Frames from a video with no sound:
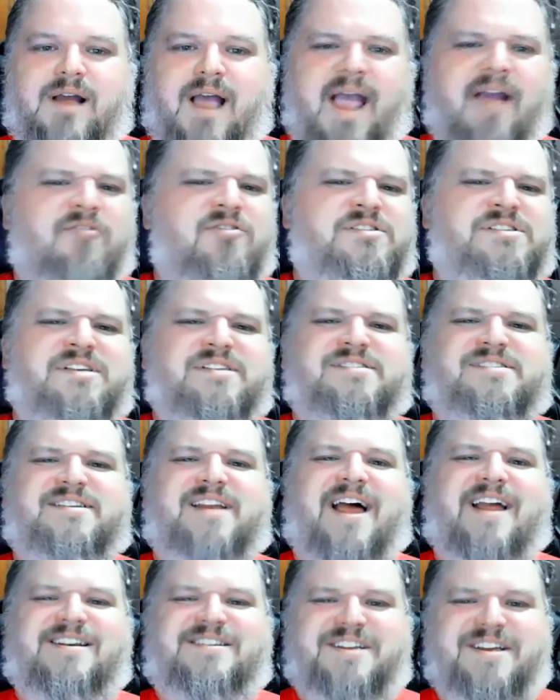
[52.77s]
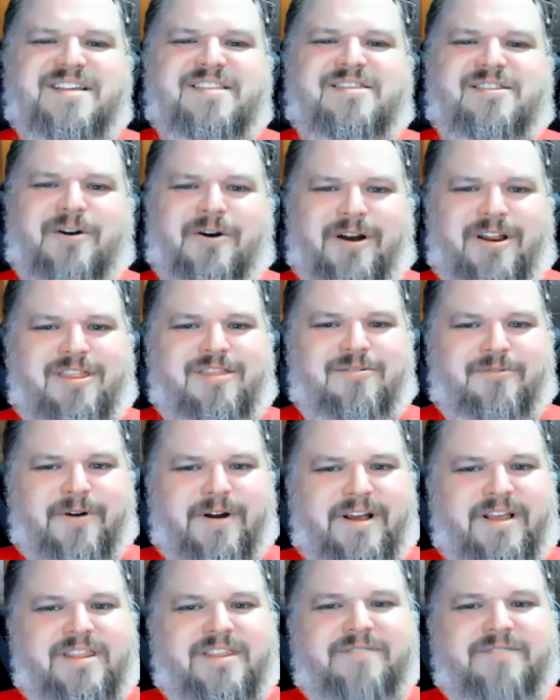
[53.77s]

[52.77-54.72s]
Ever since 1933,